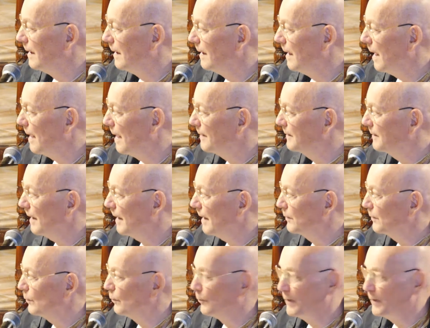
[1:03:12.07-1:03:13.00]

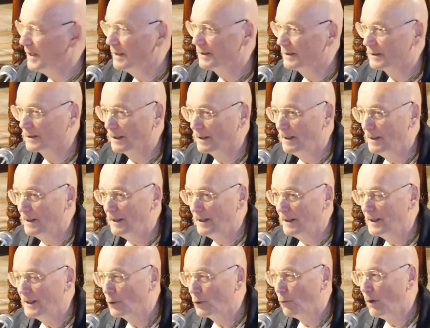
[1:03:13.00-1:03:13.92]
Atato means
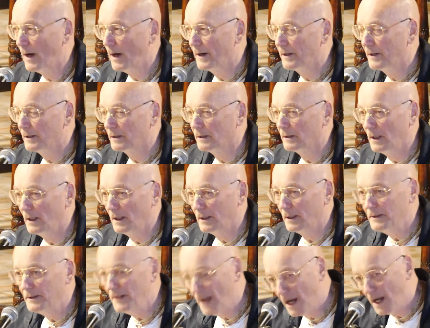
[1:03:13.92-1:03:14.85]
inquire
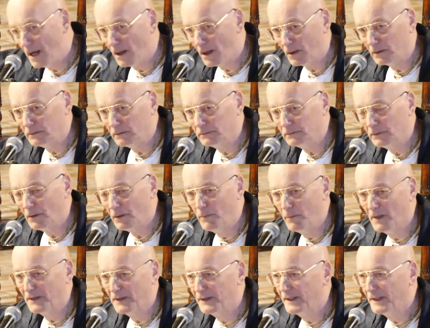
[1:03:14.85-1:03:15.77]
now
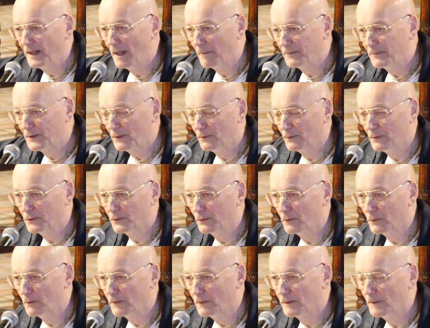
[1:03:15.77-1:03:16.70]
about the absolute truth.